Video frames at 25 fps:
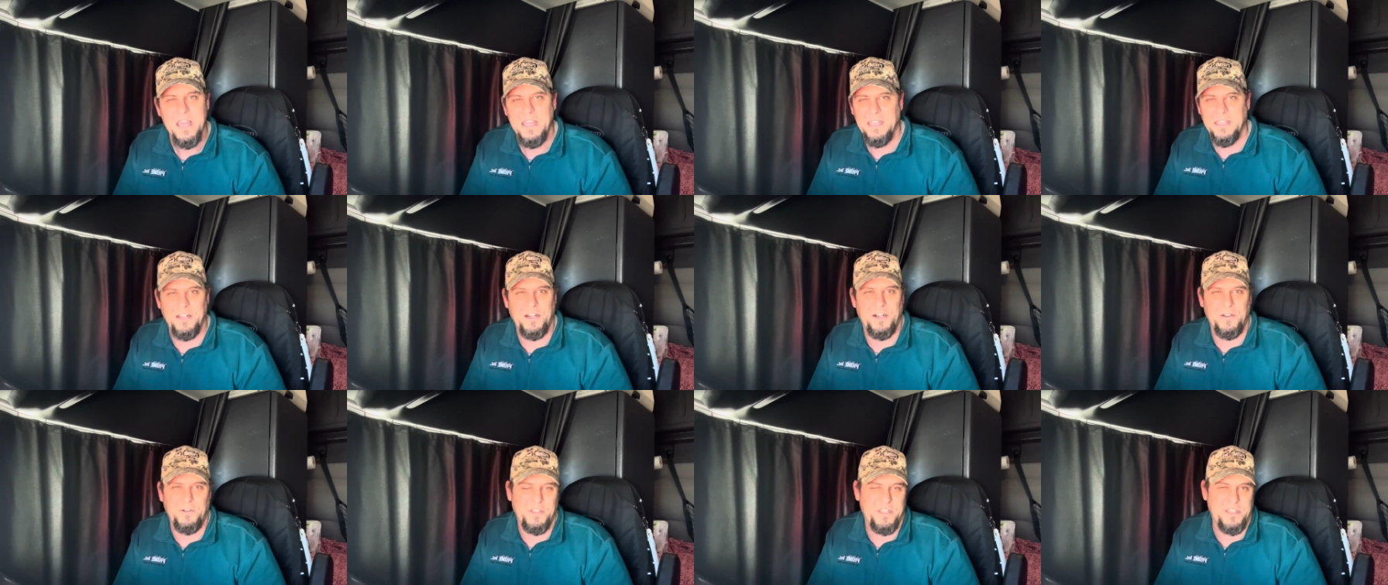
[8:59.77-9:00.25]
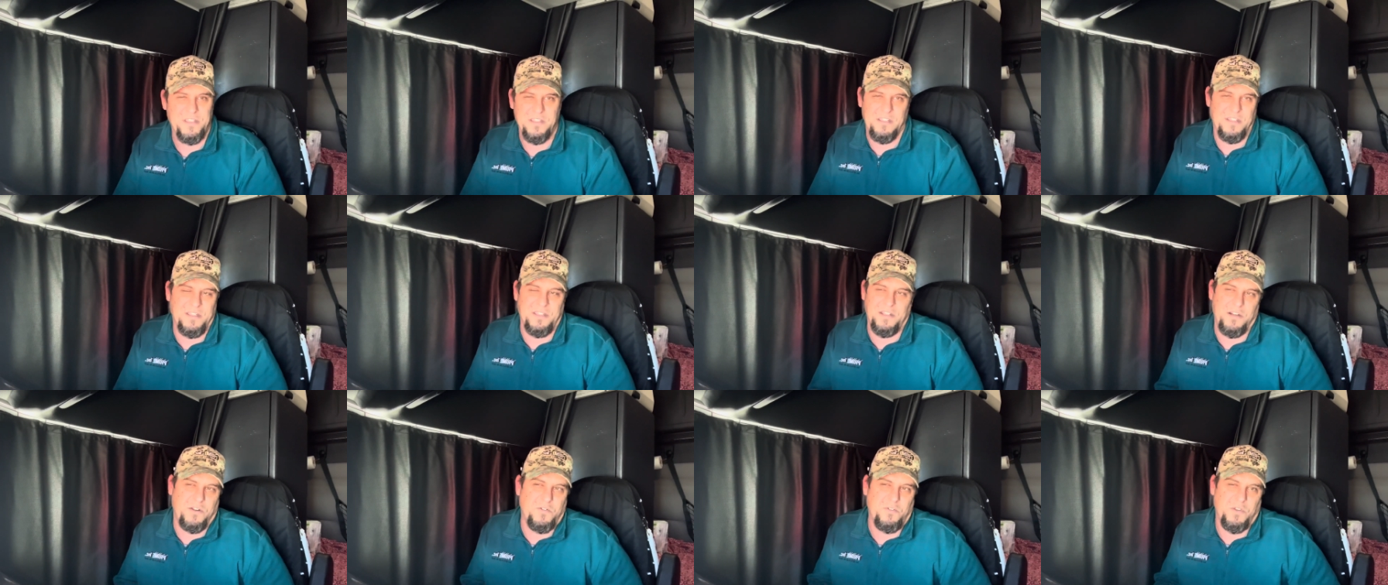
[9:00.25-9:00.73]
You know you,
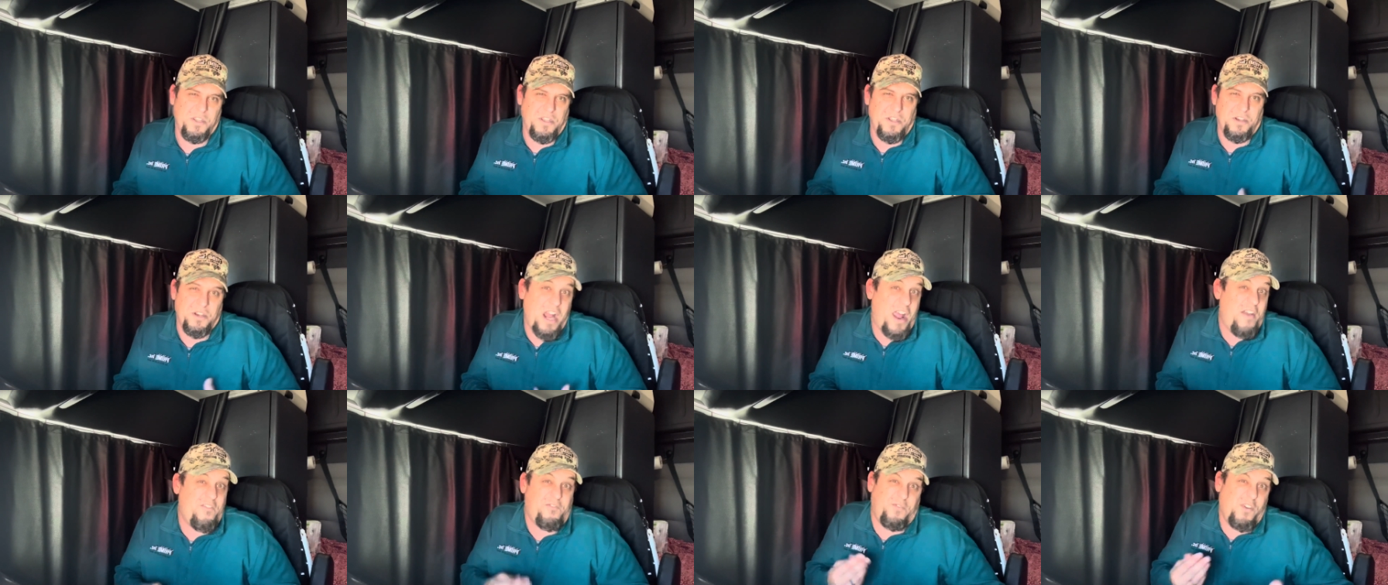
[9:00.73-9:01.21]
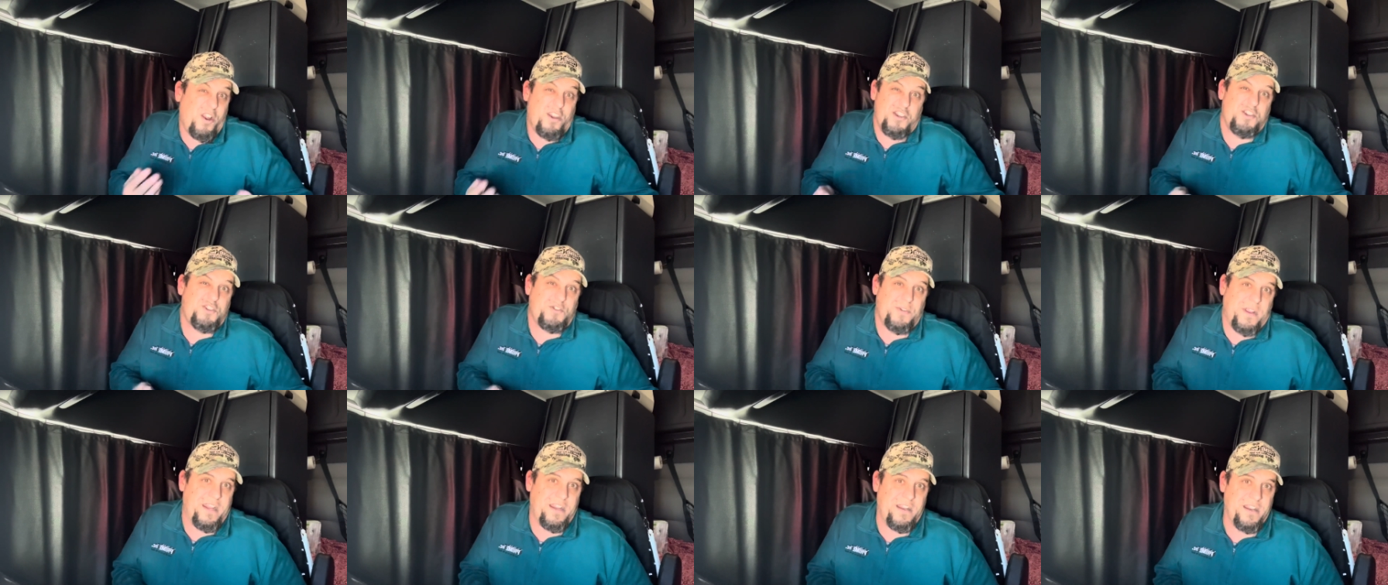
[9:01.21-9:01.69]
you don't you're not
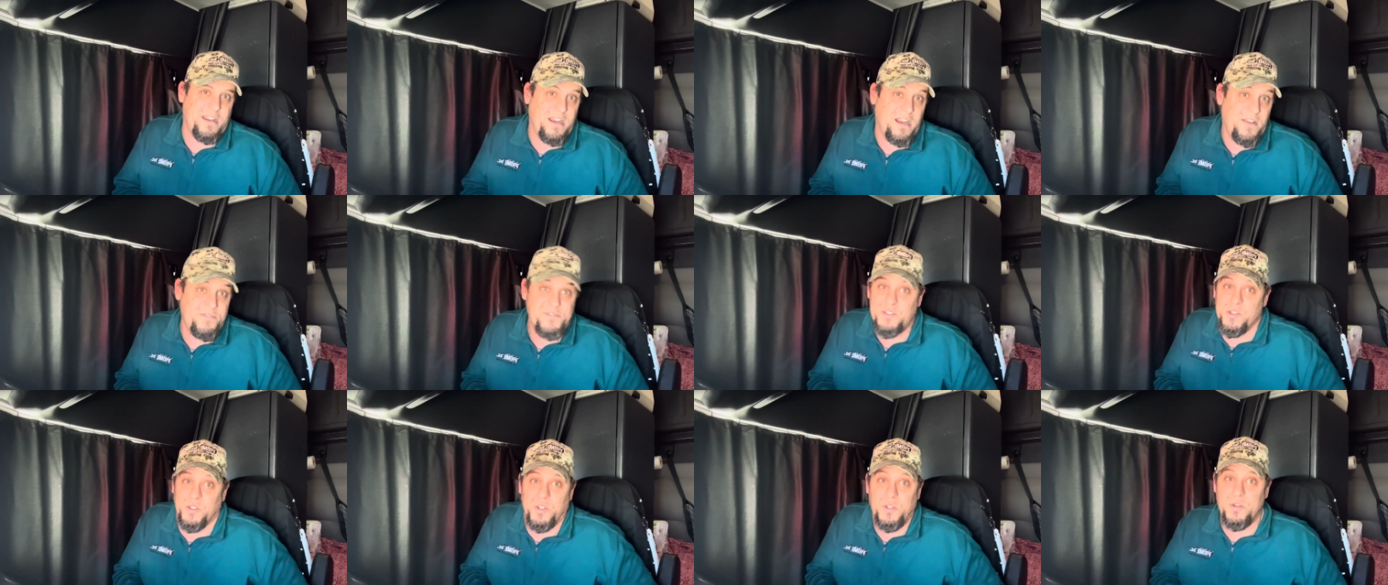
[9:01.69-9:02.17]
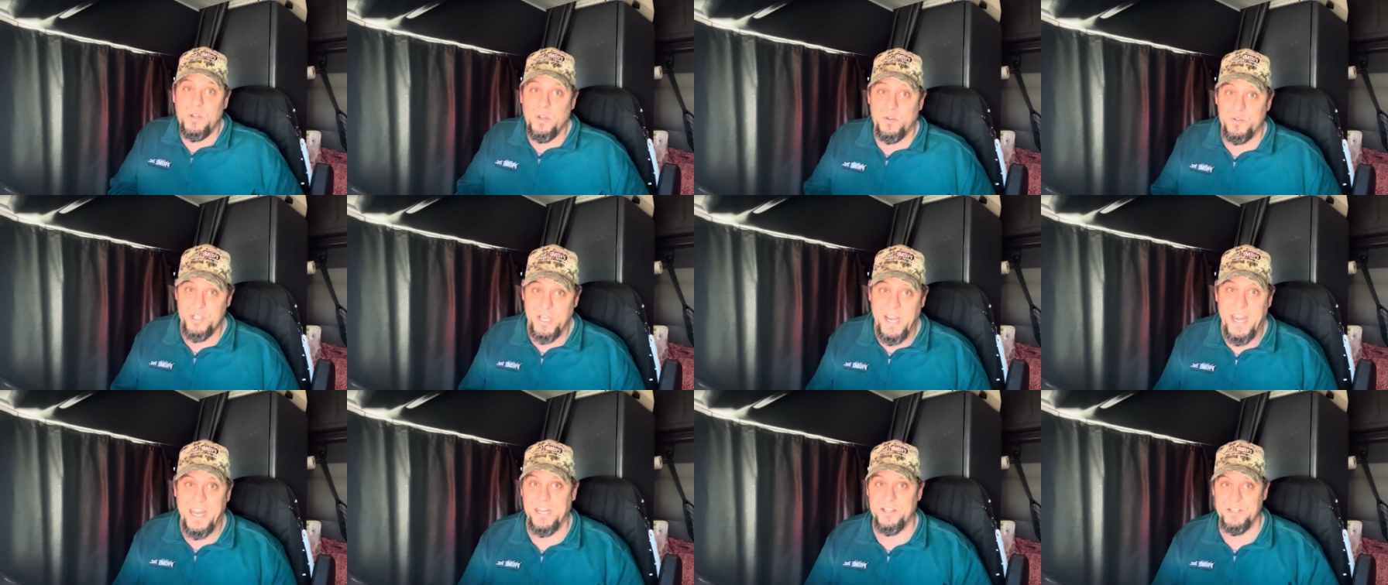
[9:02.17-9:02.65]
frustrated enough, so you don't
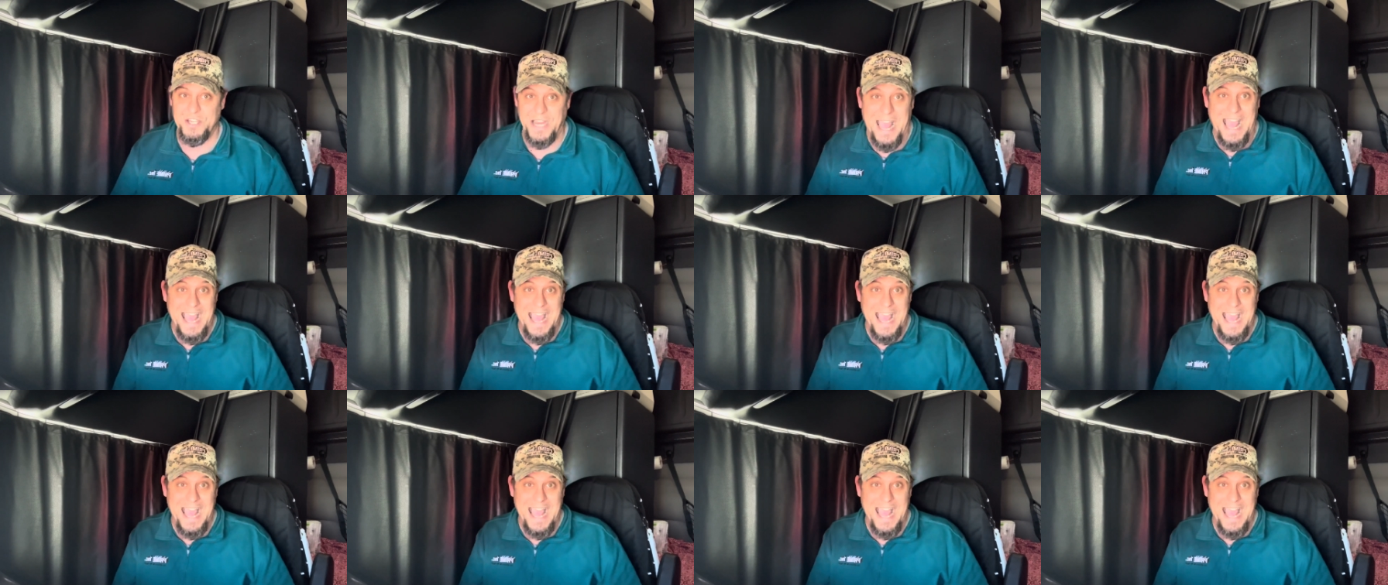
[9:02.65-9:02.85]
change.